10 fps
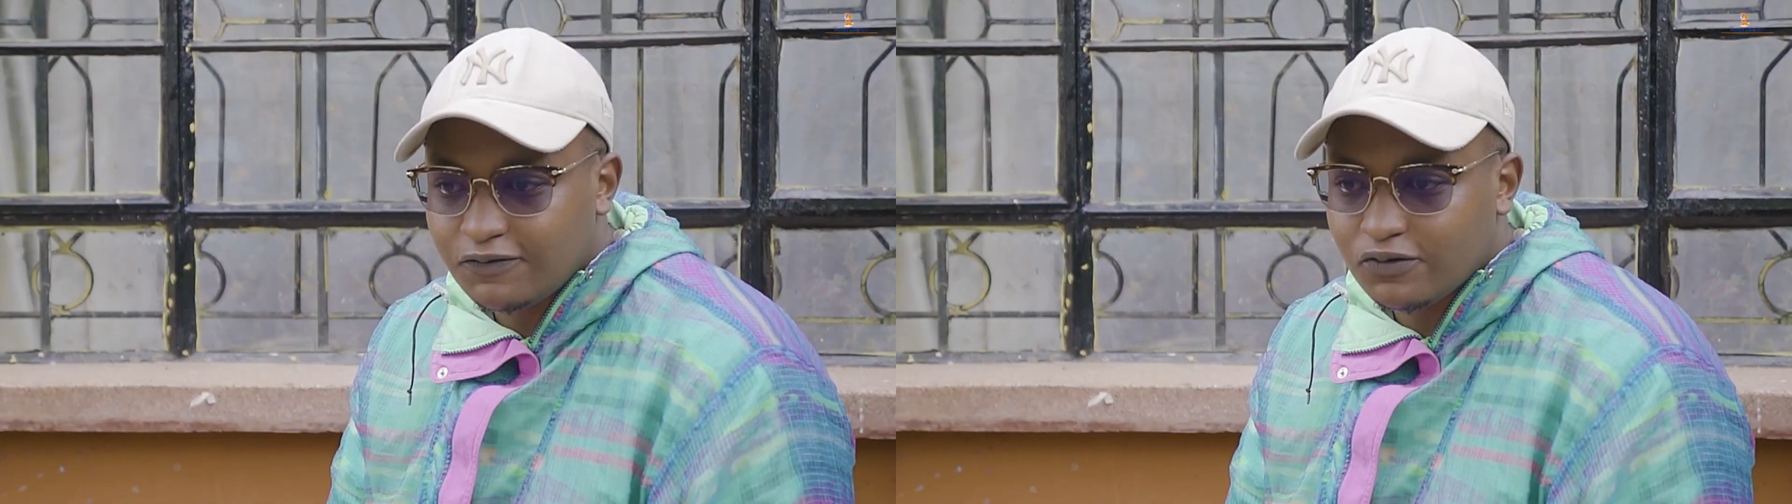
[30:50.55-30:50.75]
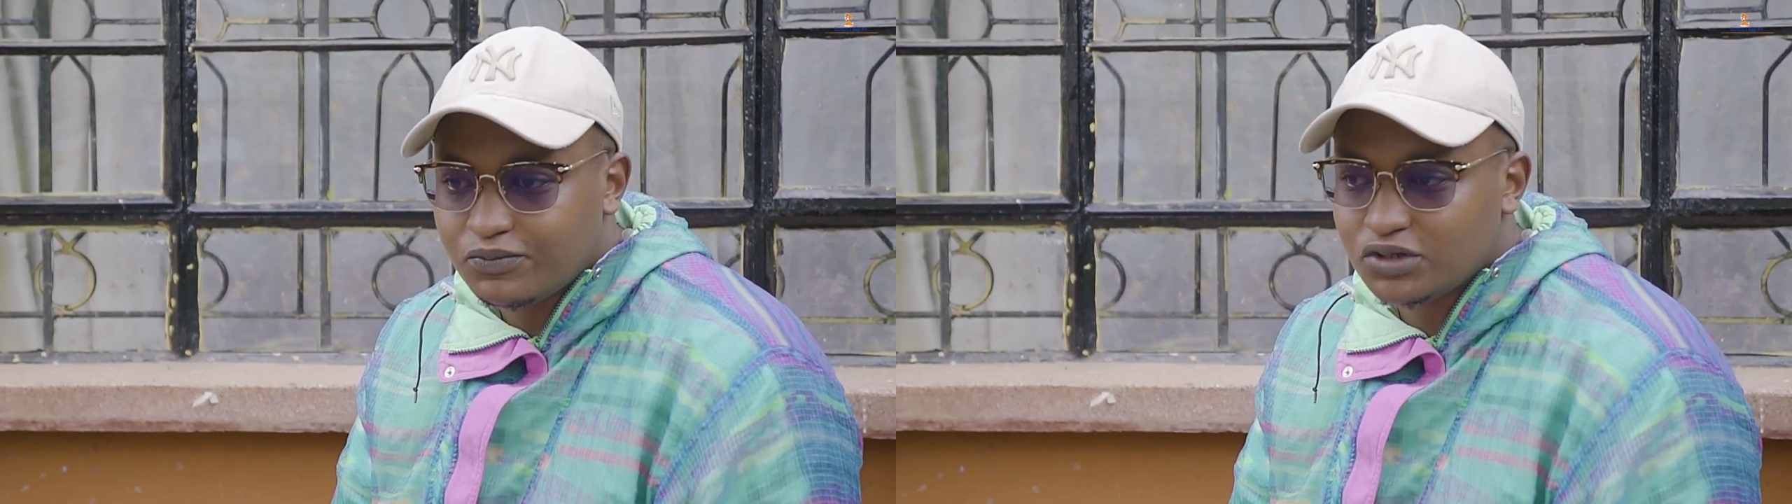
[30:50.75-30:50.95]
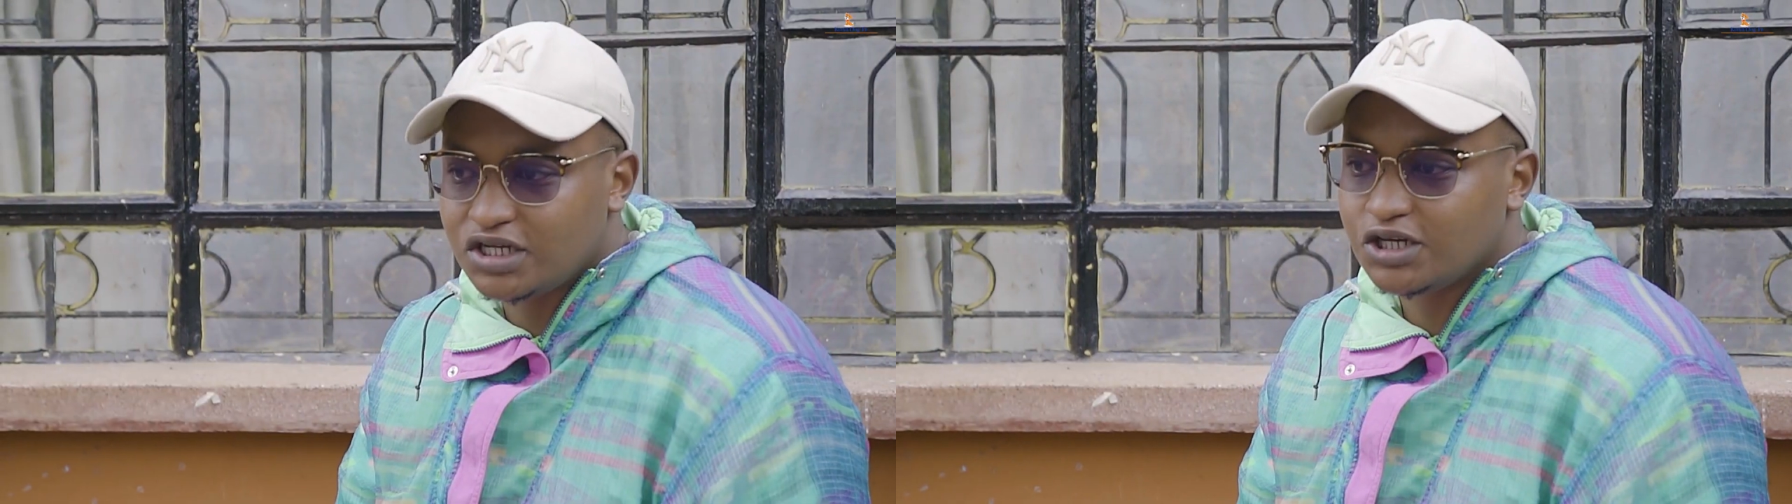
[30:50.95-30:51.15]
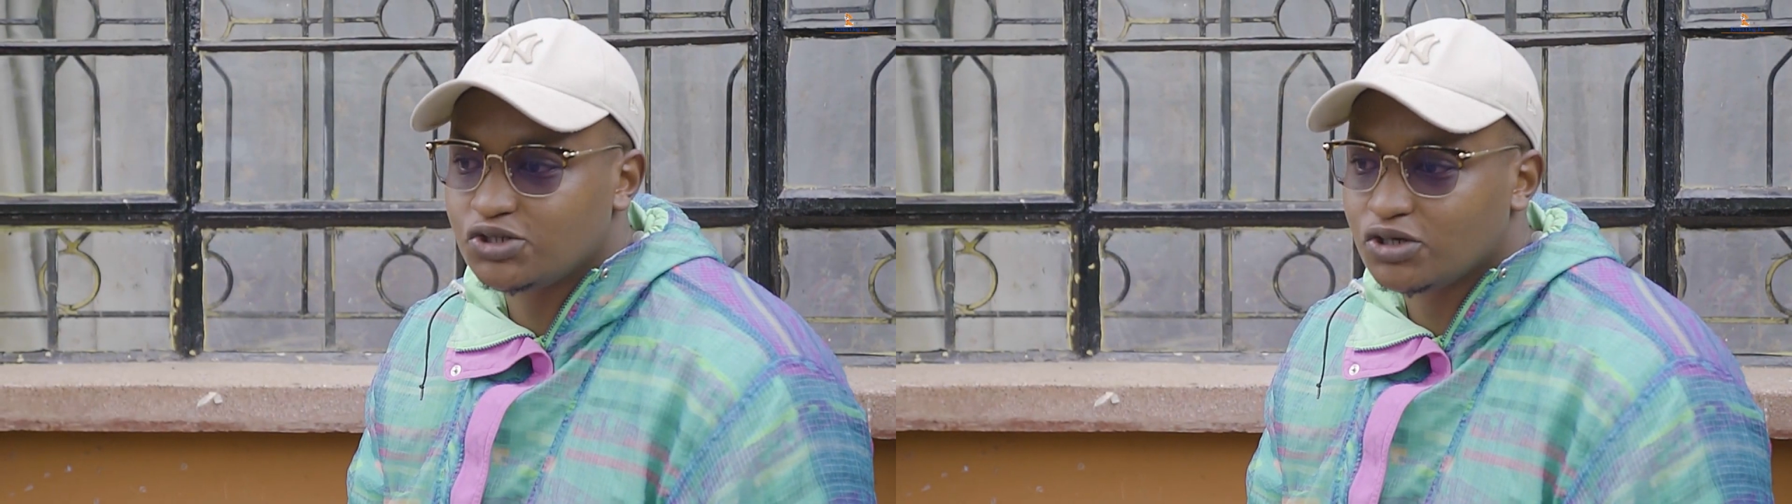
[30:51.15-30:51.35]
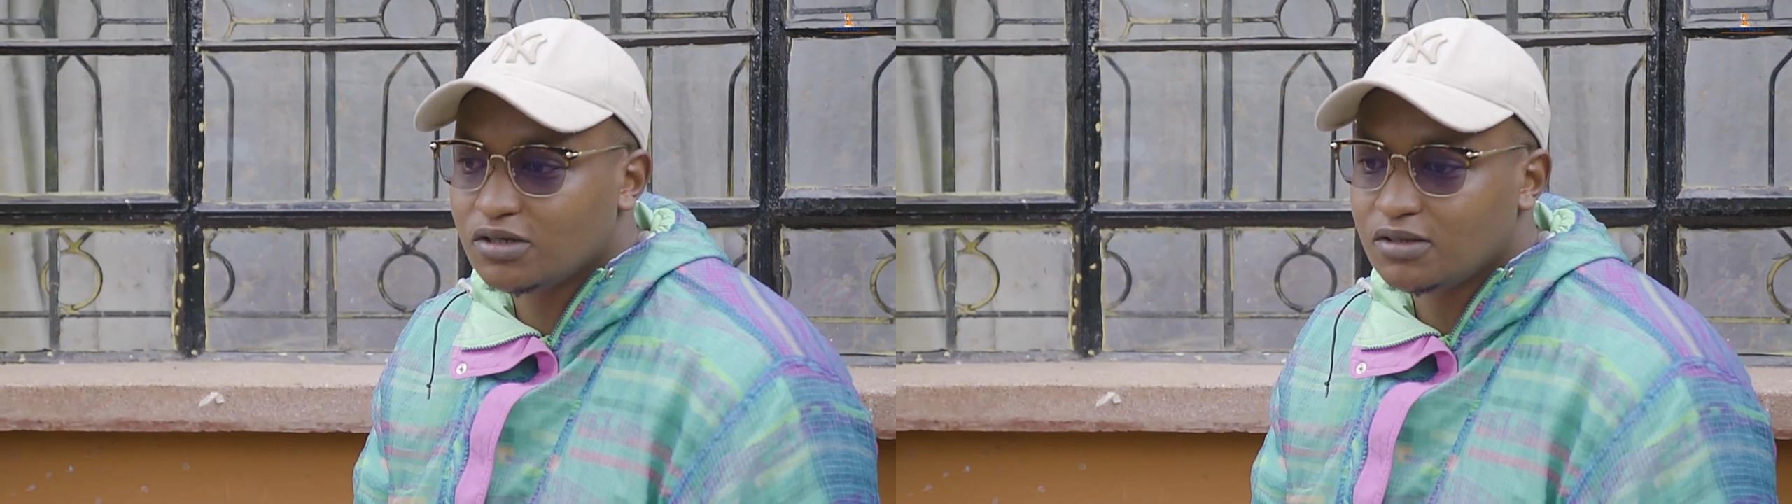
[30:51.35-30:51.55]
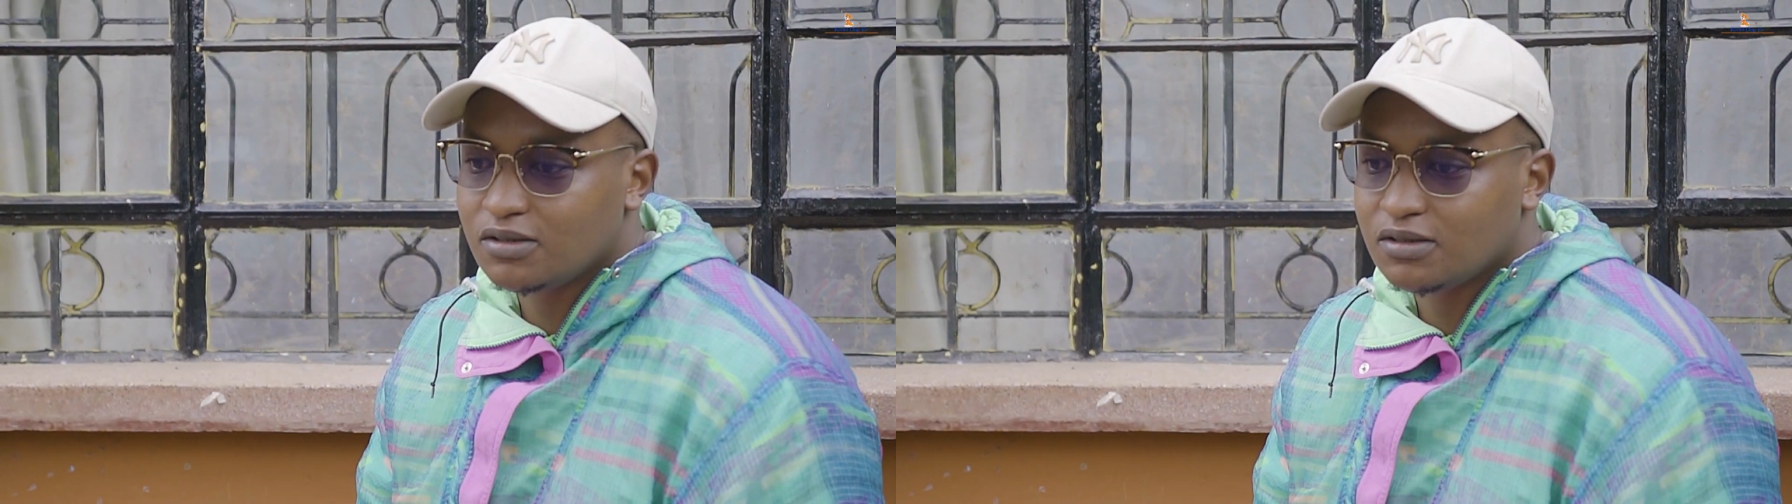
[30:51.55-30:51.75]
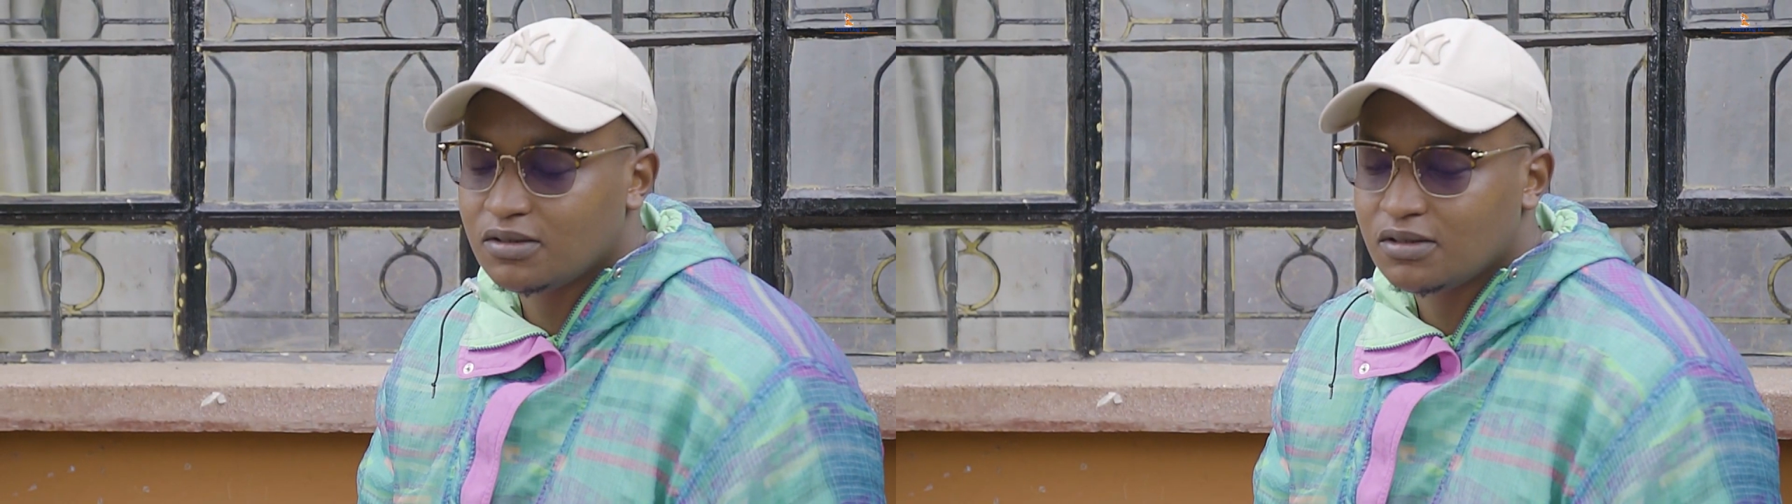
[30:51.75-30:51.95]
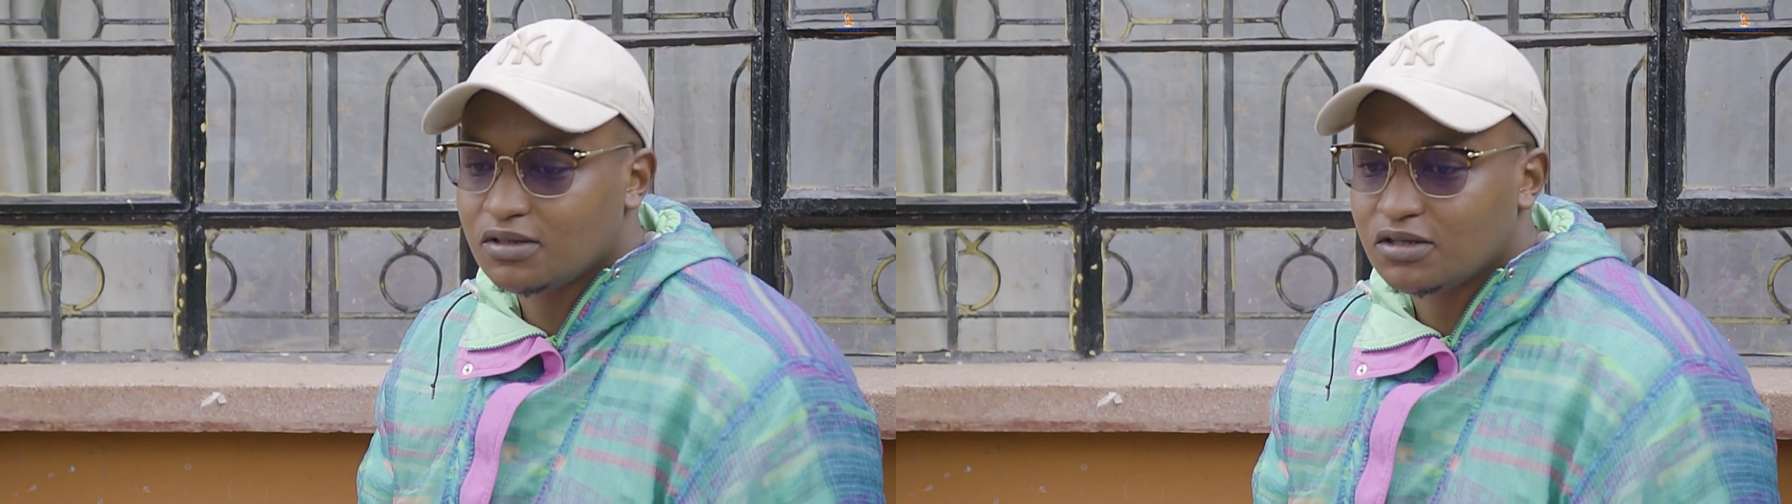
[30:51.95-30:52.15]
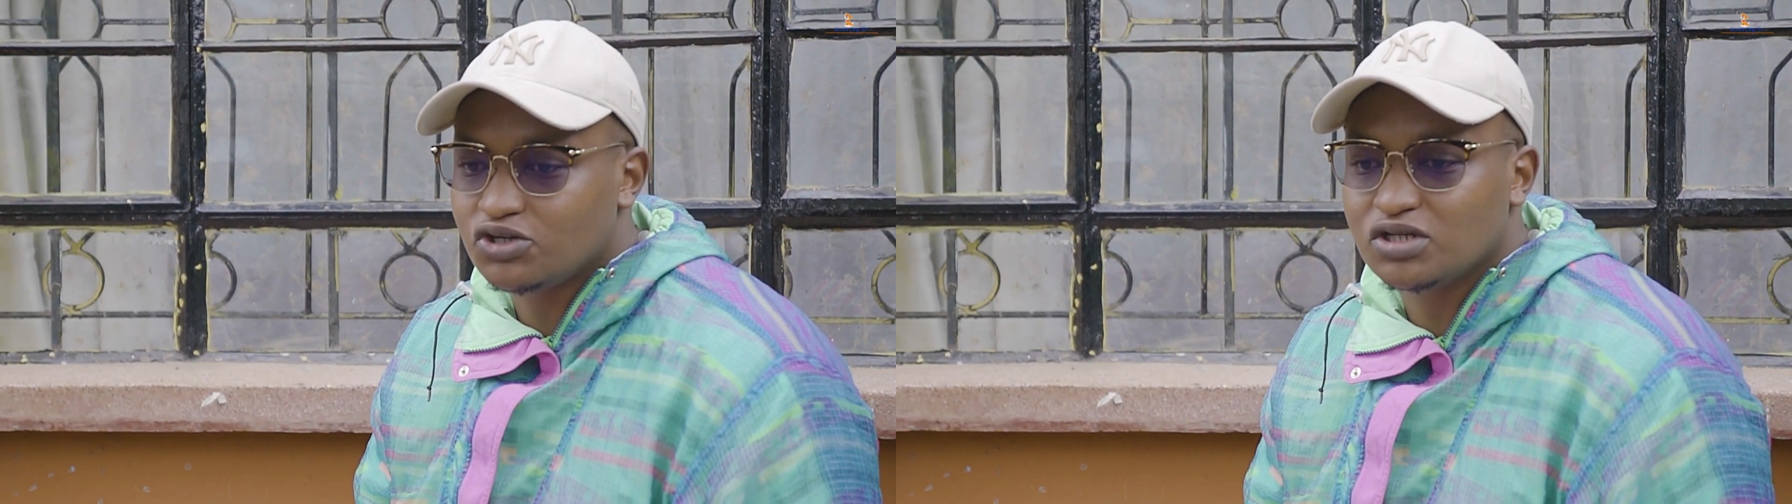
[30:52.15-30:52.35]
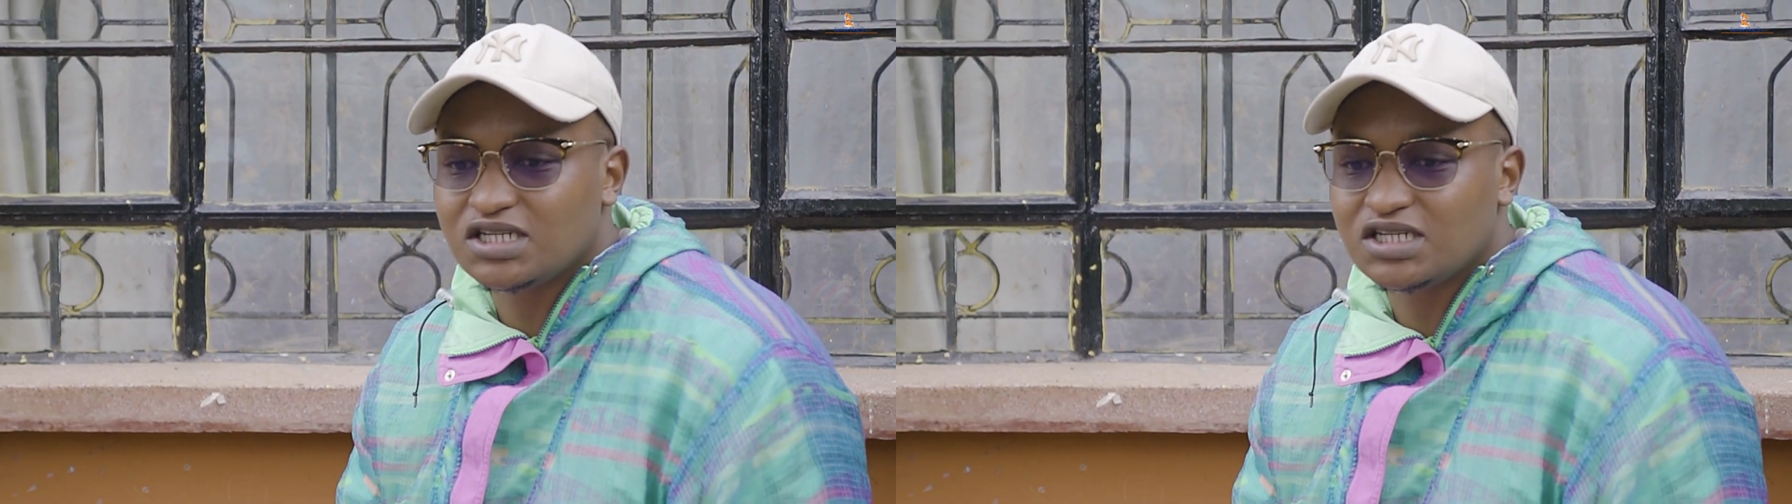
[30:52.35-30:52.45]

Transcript: for protection, it will